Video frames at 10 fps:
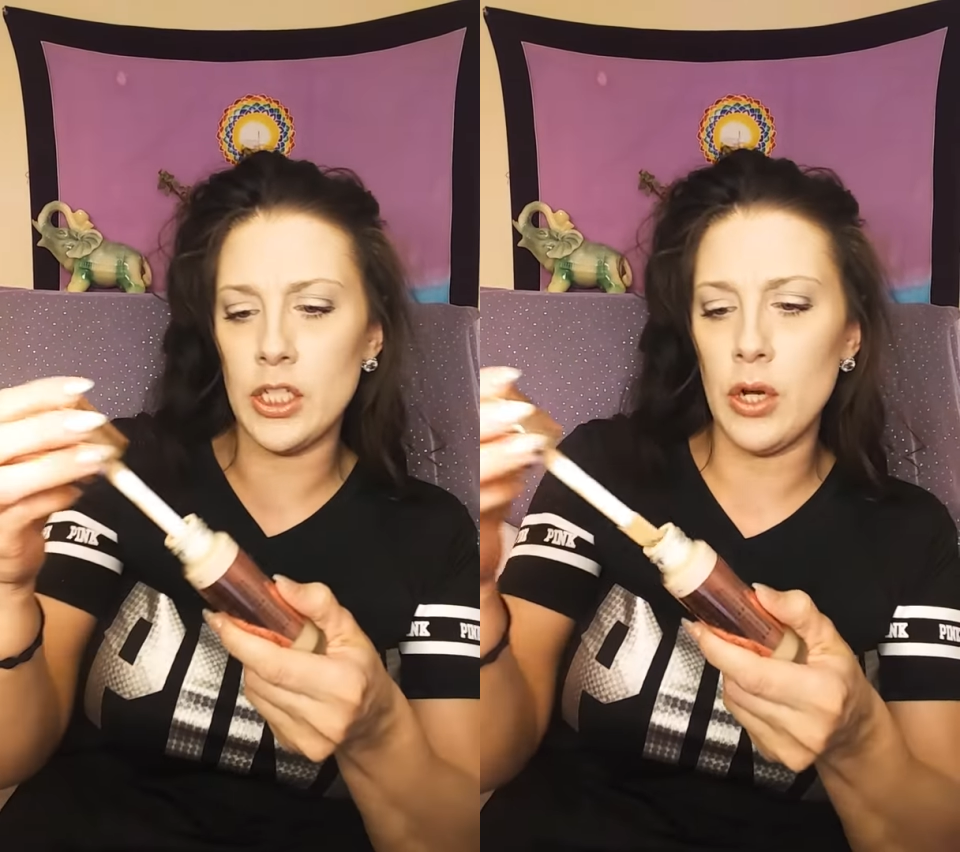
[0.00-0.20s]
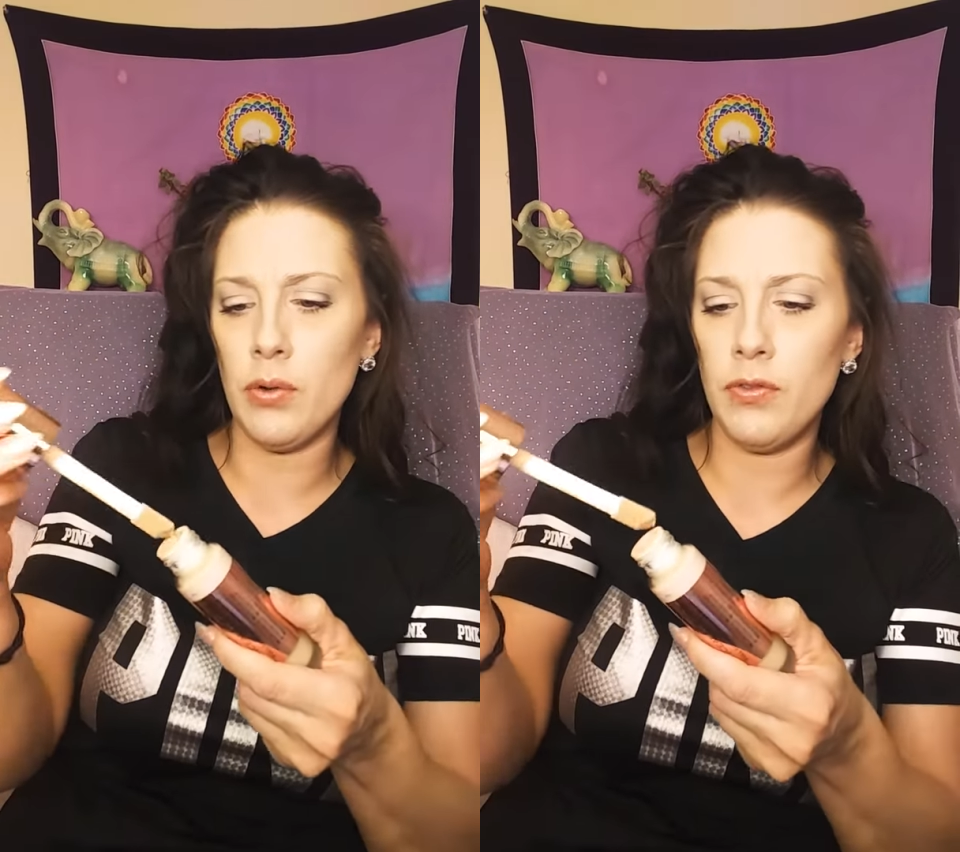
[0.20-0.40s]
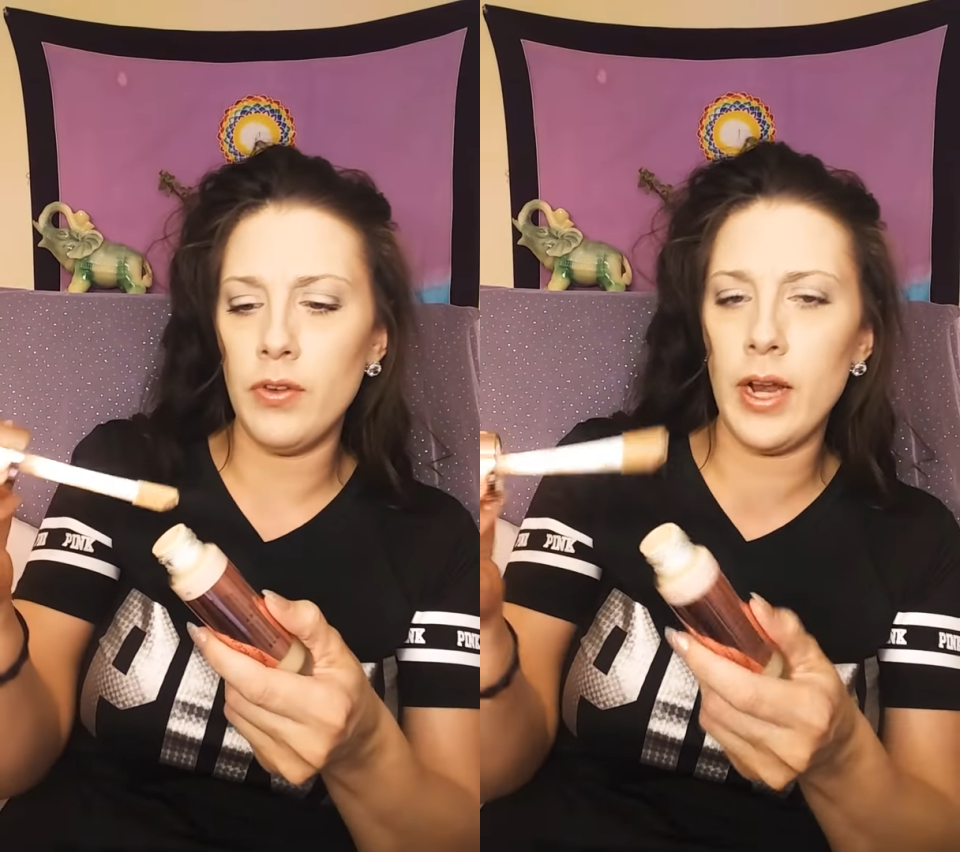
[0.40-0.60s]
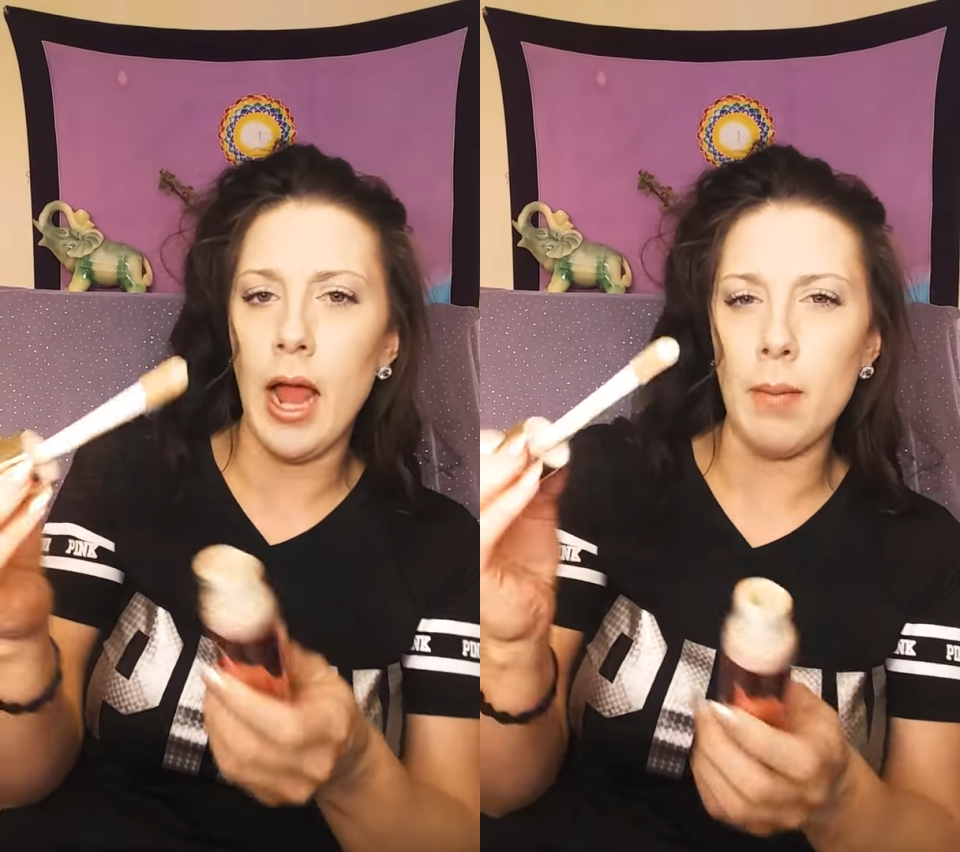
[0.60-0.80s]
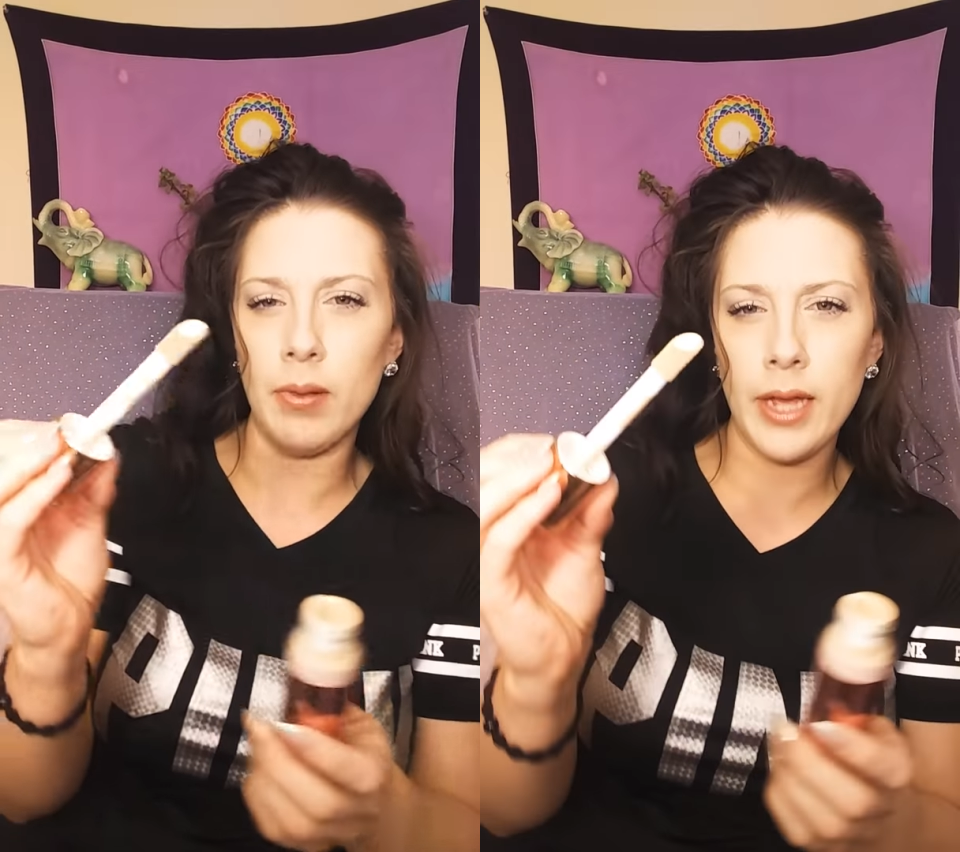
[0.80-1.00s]
doe foot
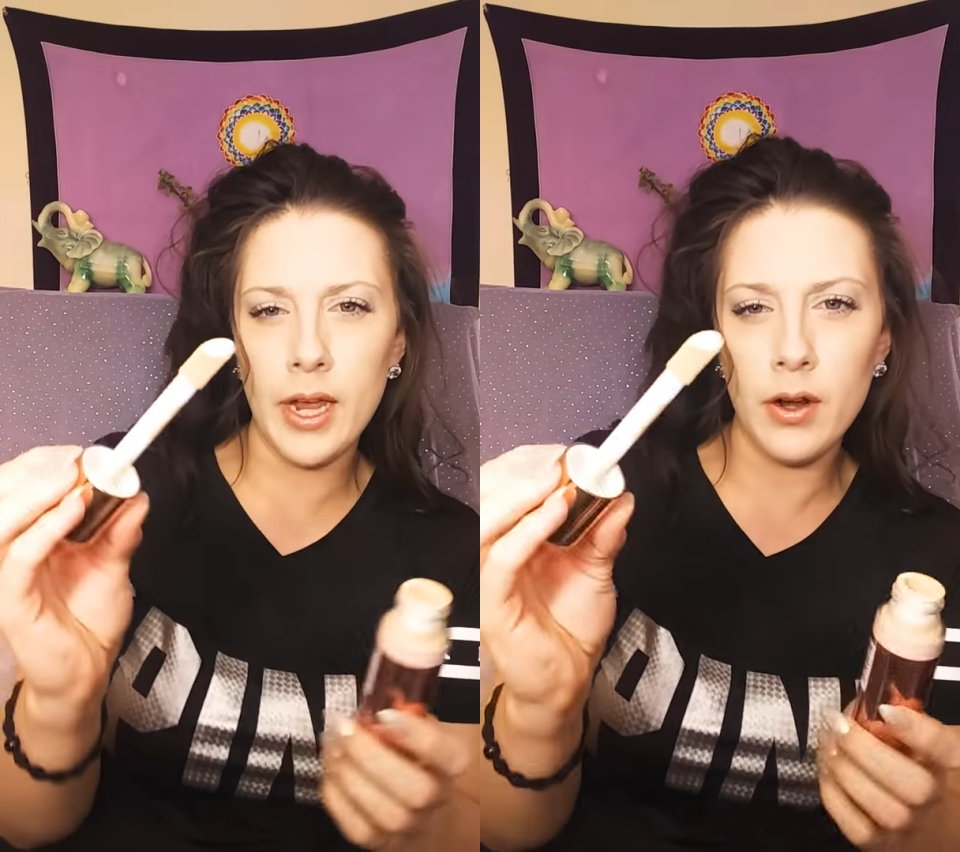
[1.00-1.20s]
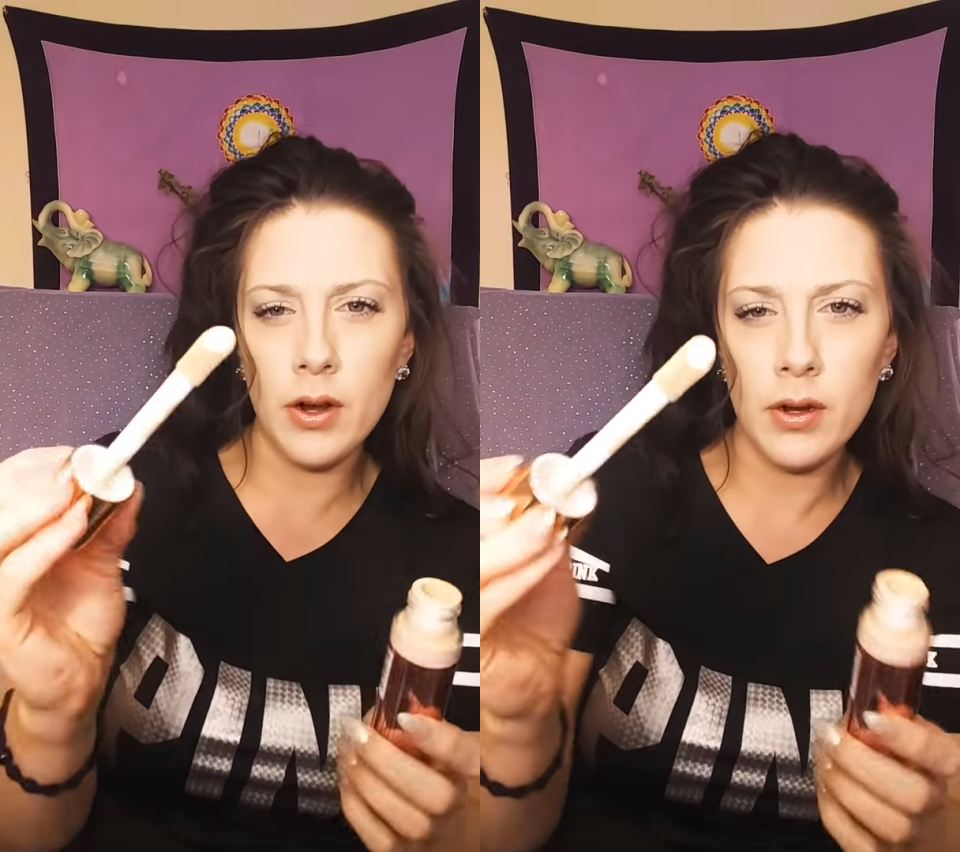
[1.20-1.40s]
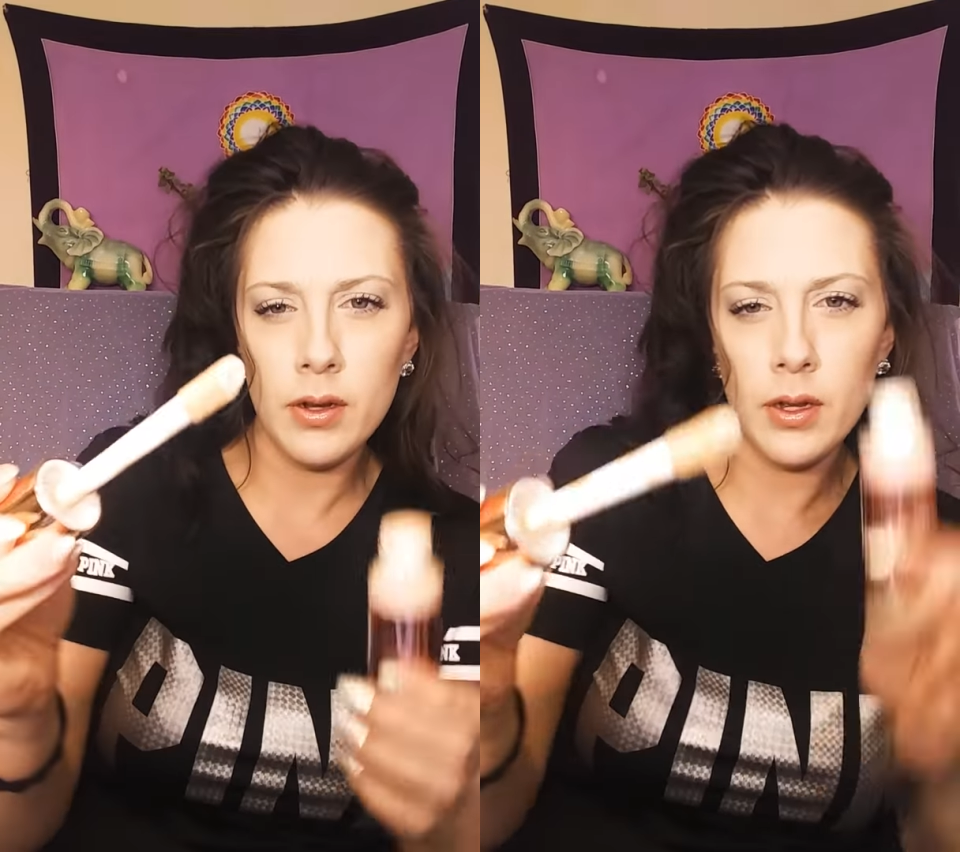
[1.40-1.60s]
applicator